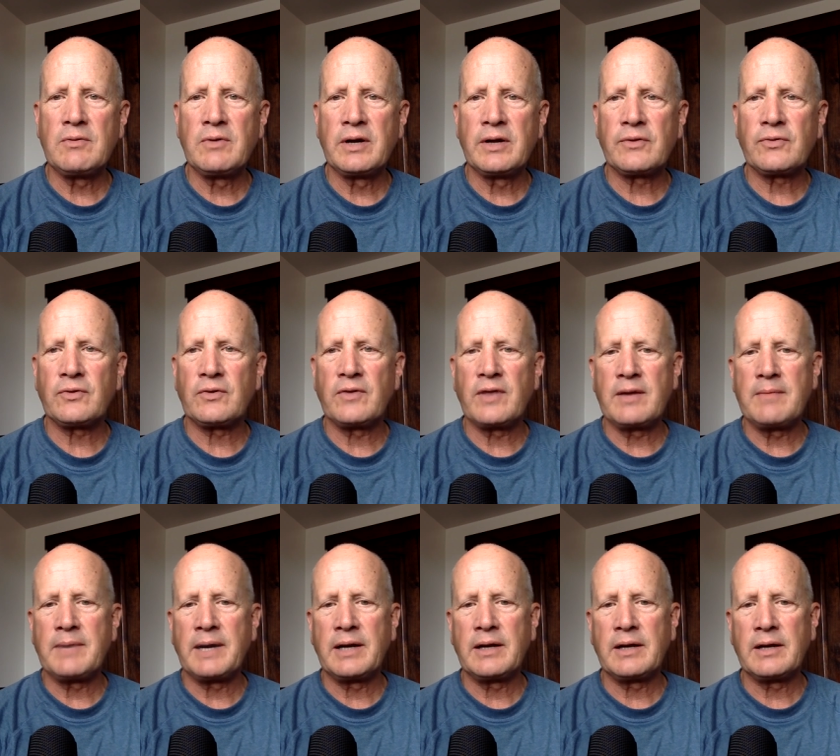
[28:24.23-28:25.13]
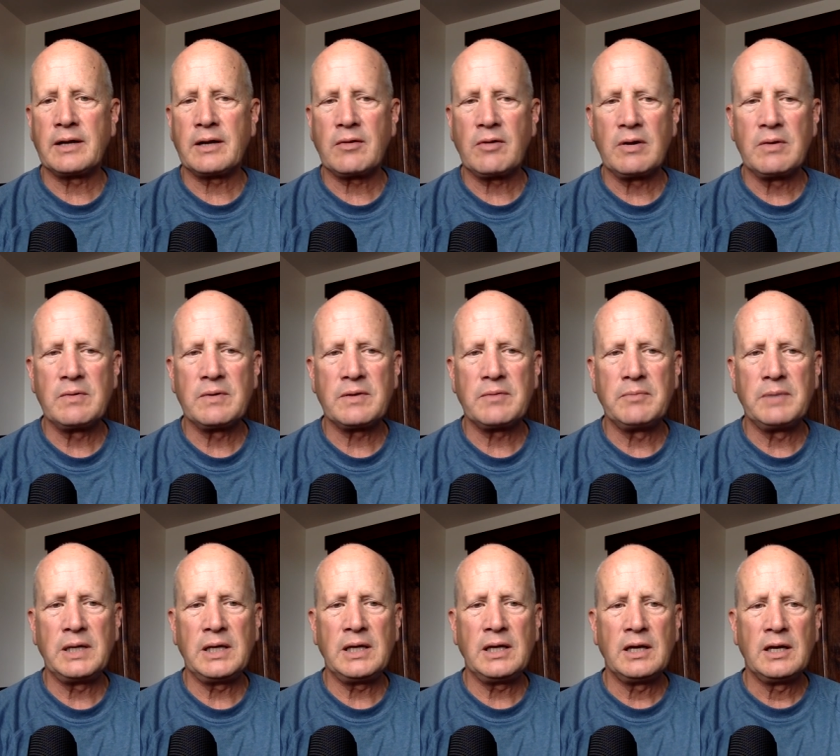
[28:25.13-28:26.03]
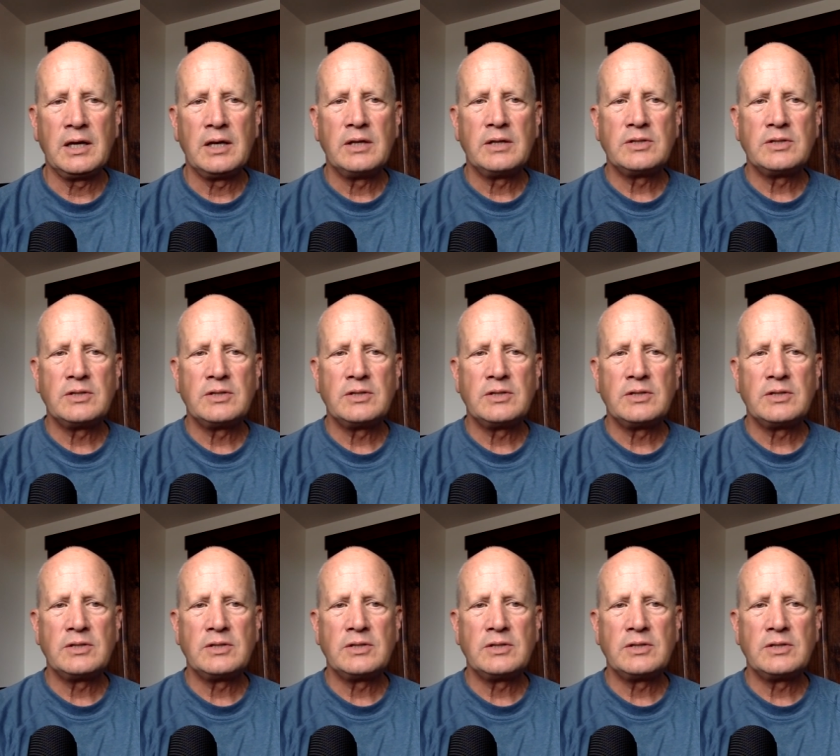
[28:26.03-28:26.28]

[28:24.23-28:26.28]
with or they might not agree with me,